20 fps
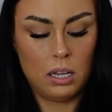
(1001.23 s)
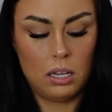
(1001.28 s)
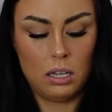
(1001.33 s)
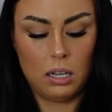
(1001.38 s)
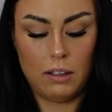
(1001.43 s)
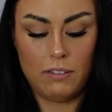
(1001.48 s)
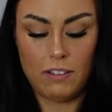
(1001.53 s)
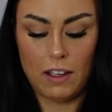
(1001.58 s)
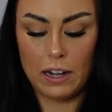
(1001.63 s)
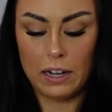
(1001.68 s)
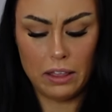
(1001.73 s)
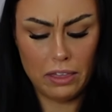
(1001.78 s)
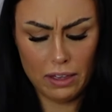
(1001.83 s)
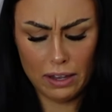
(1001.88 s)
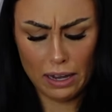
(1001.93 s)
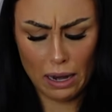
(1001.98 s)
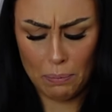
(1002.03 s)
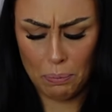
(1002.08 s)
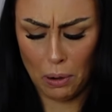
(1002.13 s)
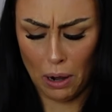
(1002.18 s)
If
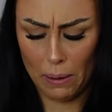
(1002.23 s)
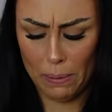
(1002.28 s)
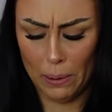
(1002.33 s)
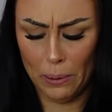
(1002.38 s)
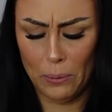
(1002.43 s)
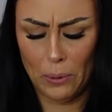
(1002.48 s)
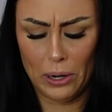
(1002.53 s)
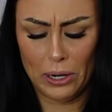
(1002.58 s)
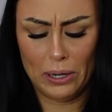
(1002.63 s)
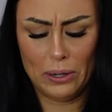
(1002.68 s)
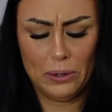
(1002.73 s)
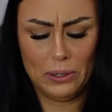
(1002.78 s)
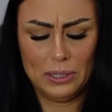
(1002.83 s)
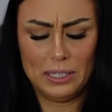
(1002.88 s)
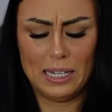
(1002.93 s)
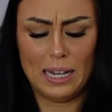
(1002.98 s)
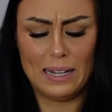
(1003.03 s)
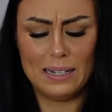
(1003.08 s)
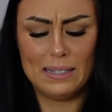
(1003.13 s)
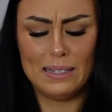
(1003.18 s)
anything, I'd probably want to go a
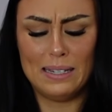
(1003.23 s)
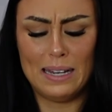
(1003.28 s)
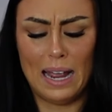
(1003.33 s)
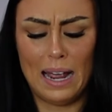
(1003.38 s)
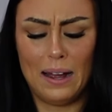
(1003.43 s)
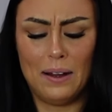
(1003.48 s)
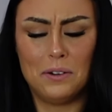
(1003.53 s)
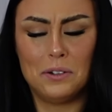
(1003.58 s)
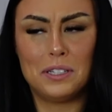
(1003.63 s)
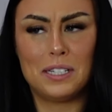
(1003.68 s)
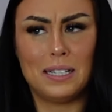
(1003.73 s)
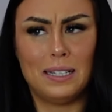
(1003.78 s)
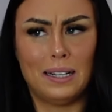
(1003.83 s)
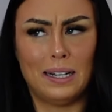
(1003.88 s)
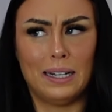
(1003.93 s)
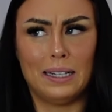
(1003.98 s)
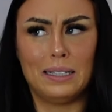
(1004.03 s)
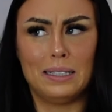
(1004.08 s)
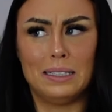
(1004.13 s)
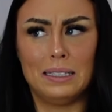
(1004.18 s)
size down to
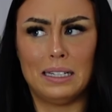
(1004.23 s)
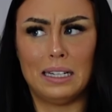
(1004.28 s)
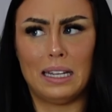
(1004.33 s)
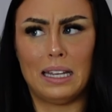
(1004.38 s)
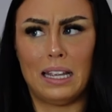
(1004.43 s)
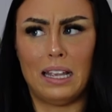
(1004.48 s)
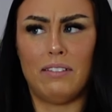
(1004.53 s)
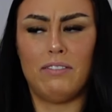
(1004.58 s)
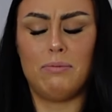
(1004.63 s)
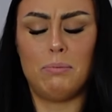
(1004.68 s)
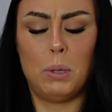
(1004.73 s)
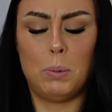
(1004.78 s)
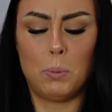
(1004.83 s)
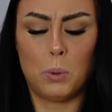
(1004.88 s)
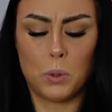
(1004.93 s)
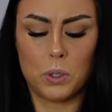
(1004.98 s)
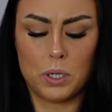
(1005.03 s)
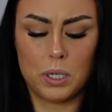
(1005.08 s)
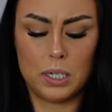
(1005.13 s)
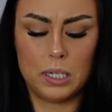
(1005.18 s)
like give me
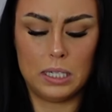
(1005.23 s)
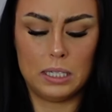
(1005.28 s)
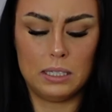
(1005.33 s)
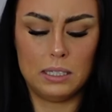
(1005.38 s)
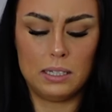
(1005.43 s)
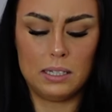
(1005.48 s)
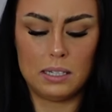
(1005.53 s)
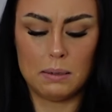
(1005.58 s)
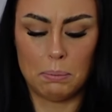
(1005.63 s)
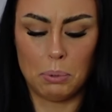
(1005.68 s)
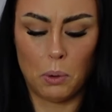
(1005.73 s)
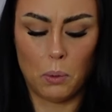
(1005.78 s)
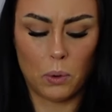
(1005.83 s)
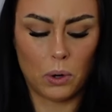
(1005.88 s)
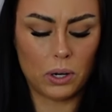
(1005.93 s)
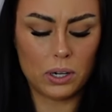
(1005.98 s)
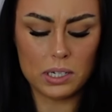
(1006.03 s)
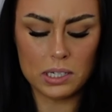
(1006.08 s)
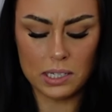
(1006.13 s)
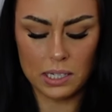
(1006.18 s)
more
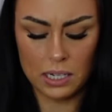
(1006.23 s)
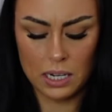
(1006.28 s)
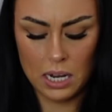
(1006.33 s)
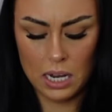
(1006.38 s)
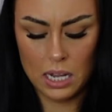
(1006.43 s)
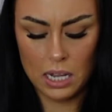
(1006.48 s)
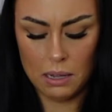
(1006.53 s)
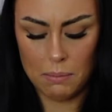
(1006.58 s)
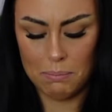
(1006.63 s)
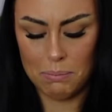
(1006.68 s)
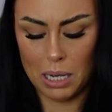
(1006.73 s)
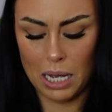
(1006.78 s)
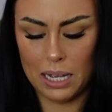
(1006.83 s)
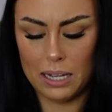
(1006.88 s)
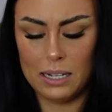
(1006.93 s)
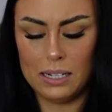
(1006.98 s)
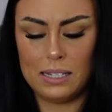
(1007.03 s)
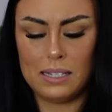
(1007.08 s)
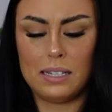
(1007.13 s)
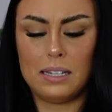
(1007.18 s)
support,
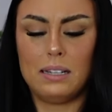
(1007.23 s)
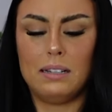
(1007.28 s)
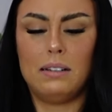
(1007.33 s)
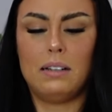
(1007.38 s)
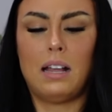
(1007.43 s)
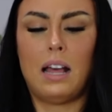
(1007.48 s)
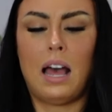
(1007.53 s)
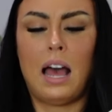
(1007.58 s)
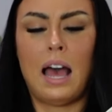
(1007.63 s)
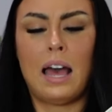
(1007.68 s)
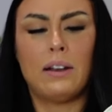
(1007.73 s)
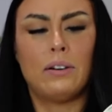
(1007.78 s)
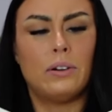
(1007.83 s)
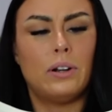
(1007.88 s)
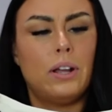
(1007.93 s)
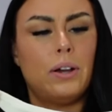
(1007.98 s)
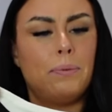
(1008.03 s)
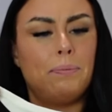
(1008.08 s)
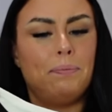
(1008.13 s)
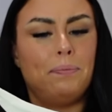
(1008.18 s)
but I don't
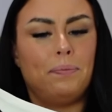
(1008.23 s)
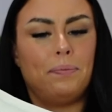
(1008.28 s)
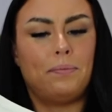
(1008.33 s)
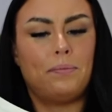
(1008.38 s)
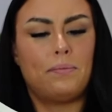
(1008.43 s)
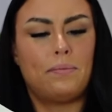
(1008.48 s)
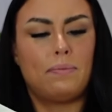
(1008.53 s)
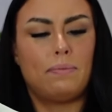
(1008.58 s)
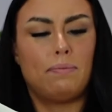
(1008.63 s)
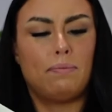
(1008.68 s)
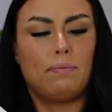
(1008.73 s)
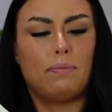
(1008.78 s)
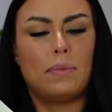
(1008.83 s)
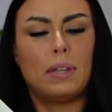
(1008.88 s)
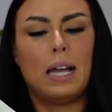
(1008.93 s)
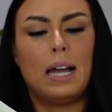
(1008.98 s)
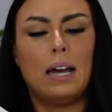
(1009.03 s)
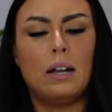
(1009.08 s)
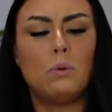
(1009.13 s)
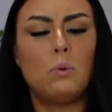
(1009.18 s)
know.
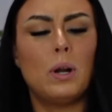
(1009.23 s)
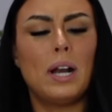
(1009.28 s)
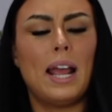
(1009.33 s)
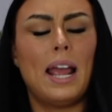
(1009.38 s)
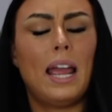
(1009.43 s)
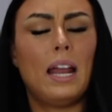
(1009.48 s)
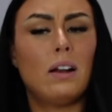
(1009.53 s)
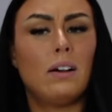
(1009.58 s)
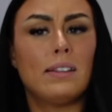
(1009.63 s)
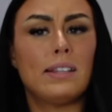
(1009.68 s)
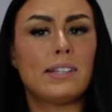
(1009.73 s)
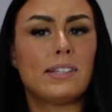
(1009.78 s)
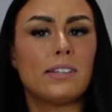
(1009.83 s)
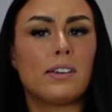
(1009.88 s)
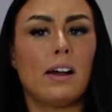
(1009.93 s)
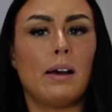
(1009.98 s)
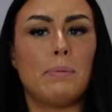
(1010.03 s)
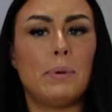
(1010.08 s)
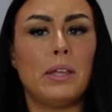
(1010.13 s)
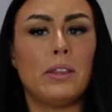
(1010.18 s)
I don't want to hate on this
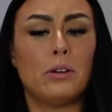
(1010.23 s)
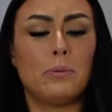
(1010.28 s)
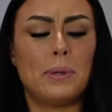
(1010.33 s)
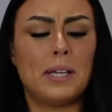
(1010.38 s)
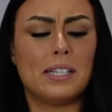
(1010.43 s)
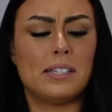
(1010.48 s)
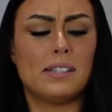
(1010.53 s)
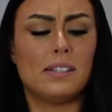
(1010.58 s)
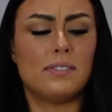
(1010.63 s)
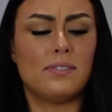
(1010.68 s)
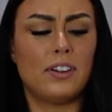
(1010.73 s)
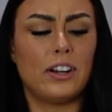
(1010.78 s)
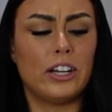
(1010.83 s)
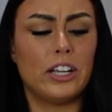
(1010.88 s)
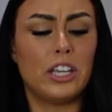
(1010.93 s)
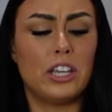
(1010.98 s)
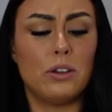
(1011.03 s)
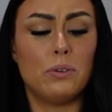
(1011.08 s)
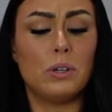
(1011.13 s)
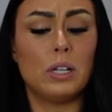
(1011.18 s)
top either because it's very
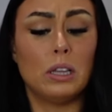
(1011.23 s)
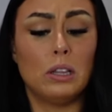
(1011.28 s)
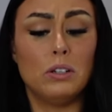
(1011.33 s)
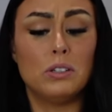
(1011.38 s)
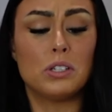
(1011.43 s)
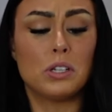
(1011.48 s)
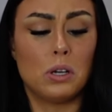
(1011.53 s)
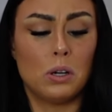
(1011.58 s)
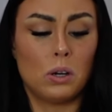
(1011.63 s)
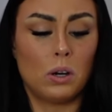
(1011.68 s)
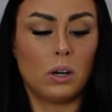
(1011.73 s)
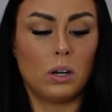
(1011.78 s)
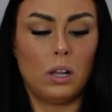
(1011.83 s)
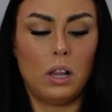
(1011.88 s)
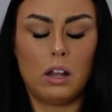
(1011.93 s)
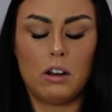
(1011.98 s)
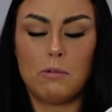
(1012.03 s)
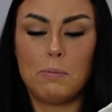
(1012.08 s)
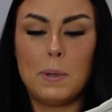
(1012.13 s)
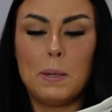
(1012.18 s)
cute and it looks good on a
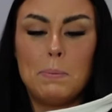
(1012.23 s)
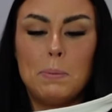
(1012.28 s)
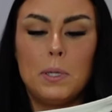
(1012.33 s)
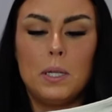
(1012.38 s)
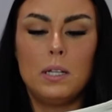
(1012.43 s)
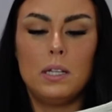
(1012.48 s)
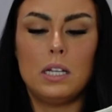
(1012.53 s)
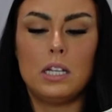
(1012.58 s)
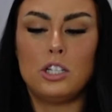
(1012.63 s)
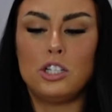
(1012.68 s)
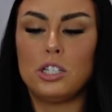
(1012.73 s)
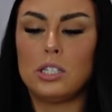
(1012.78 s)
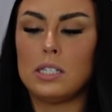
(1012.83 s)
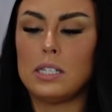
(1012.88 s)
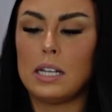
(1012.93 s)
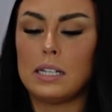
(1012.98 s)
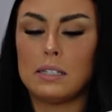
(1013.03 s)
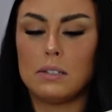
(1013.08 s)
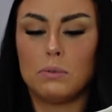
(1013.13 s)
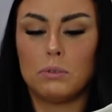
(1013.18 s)
lot of people. It just
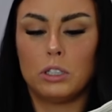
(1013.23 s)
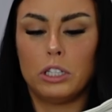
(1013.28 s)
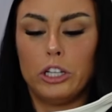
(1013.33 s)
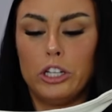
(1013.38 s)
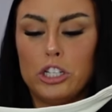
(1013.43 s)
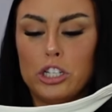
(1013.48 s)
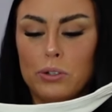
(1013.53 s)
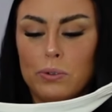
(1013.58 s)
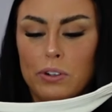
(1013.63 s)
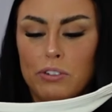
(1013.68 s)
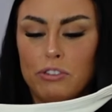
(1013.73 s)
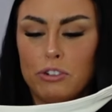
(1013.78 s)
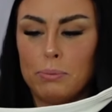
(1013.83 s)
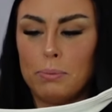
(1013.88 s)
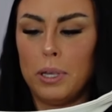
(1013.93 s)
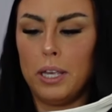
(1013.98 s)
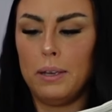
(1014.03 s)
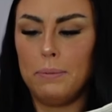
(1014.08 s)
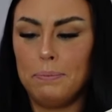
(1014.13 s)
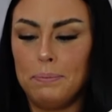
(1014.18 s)
doesn't really do it for
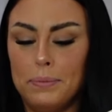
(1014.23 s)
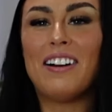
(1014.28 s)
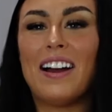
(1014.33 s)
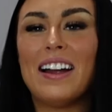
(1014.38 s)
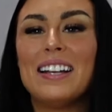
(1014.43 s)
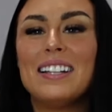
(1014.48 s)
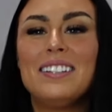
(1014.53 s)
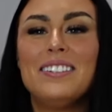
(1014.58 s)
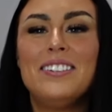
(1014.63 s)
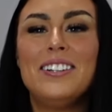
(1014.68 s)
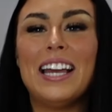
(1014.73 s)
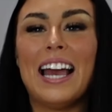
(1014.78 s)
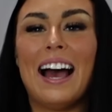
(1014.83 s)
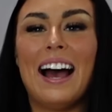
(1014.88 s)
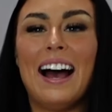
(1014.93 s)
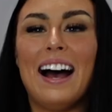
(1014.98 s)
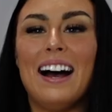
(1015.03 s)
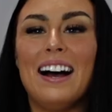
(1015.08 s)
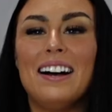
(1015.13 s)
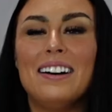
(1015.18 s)
me. Finally, we
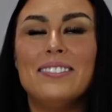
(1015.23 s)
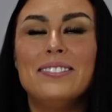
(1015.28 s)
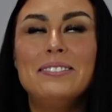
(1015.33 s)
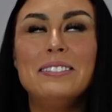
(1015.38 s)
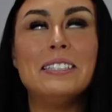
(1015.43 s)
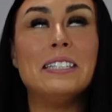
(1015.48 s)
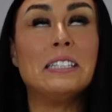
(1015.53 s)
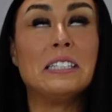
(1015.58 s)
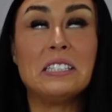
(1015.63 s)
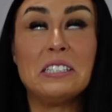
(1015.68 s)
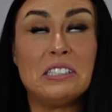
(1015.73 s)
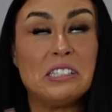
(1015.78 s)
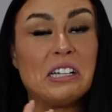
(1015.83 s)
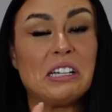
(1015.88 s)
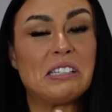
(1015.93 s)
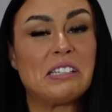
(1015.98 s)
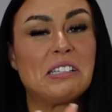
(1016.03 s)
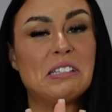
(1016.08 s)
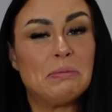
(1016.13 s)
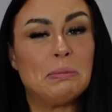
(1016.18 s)
have an
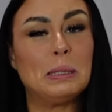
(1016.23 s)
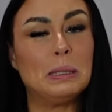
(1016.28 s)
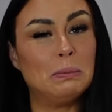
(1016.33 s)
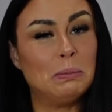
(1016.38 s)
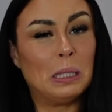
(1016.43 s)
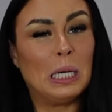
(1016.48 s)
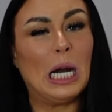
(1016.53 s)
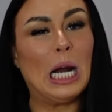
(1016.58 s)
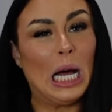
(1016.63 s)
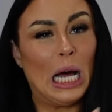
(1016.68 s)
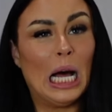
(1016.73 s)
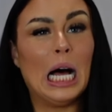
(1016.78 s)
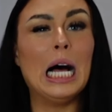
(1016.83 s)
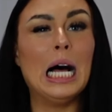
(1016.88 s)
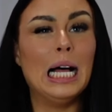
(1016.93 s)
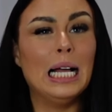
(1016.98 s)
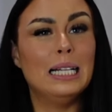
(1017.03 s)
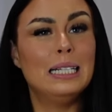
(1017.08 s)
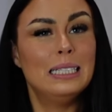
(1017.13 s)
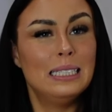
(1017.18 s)
adjustable
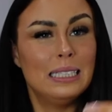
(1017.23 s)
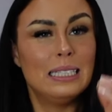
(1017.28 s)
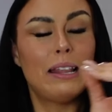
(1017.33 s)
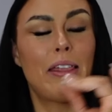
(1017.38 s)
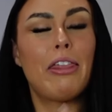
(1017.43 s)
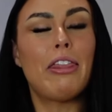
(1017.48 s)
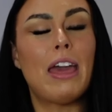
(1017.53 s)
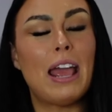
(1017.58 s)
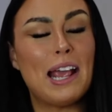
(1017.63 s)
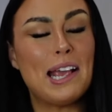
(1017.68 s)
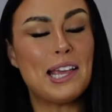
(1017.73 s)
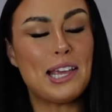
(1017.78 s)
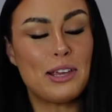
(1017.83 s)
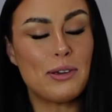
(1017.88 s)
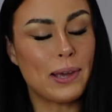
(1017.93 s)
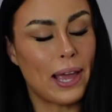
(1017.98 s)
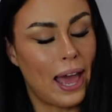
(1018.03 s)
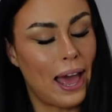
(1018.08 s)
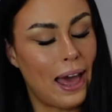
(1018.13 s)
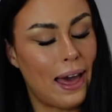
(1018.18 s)
bra. Thank you,
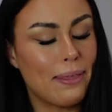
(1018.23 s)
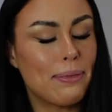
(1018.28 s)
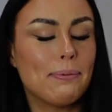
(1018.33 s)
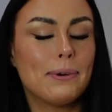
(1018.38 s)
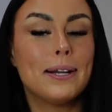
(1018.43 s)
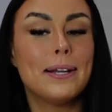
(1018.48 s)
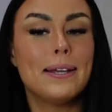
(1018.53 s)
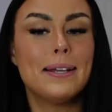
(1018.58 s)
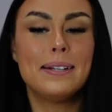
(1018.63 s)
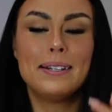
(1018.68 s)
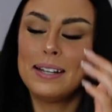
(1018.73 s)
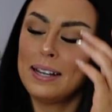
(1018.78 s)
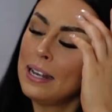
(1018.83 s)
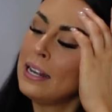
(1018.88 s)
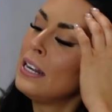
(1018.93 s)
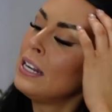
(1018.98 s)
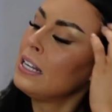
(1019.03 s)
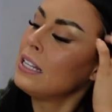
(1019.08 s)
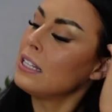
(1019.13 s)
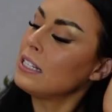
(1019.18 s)
Catherine.
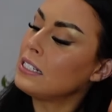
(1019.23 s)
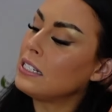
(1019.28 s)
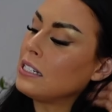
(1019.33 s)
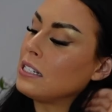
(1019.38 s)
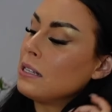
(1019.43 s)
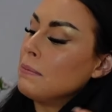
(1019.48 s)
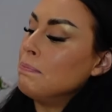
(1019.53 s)
This is the